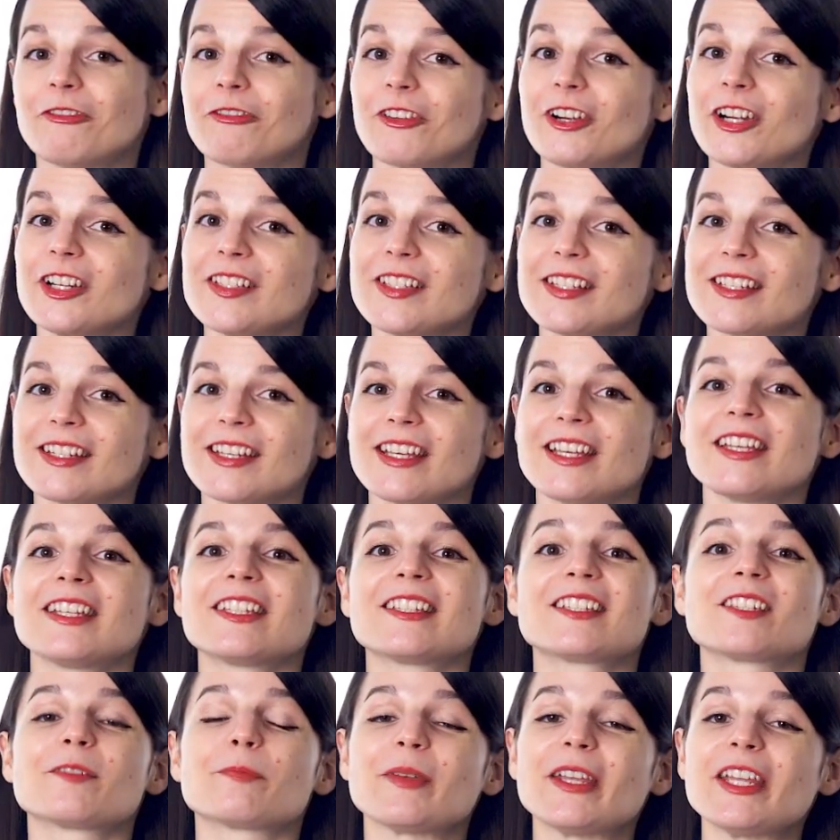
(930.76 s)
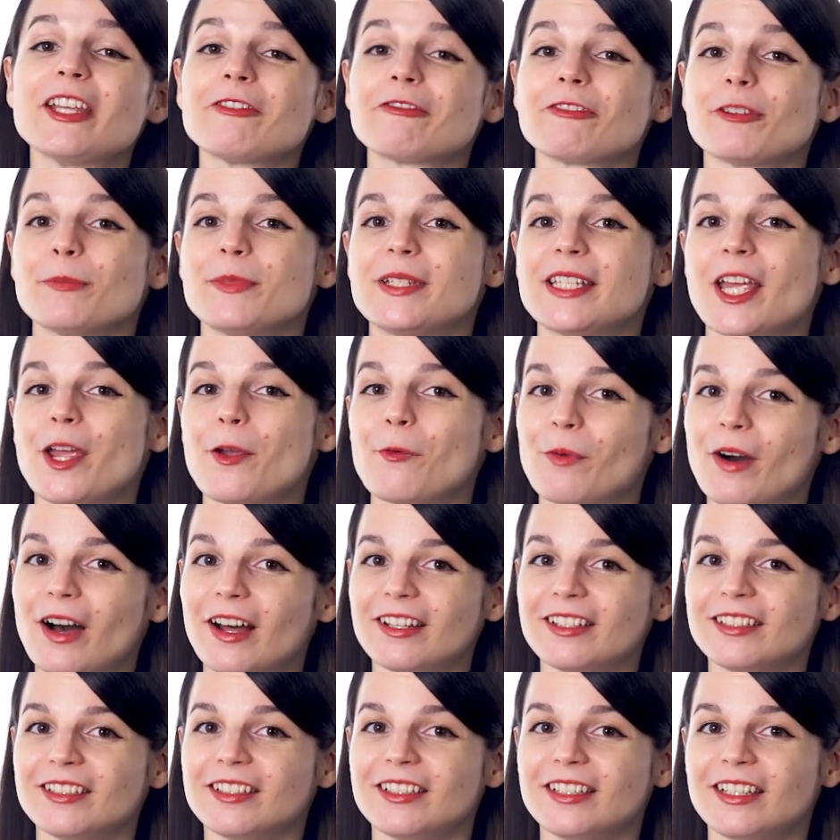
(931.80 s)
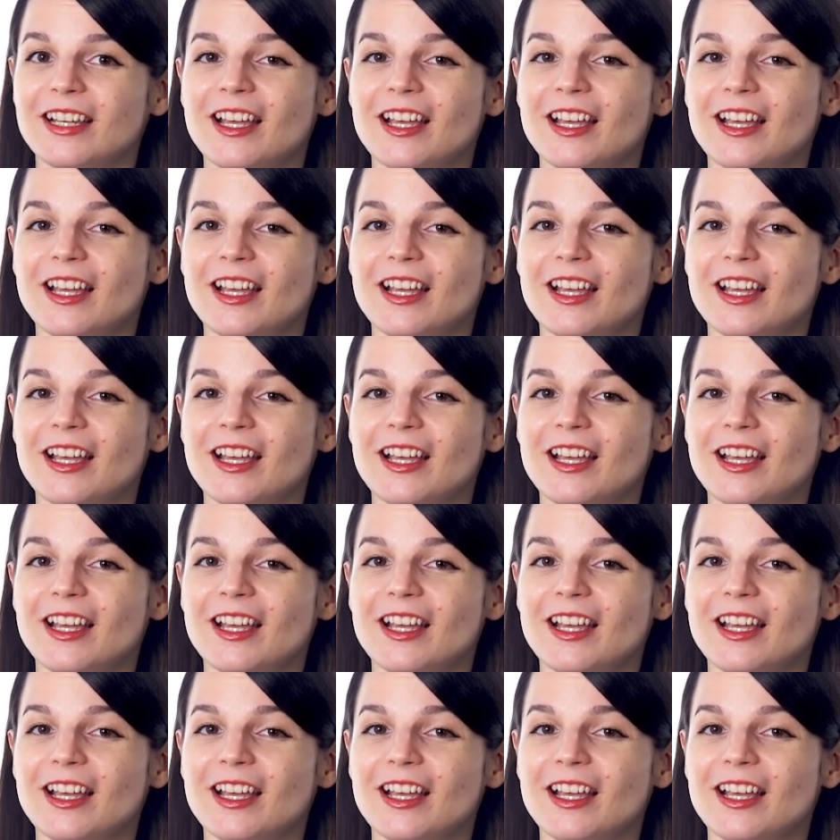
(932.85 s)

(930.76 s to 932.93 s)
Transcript: First, speak from day one.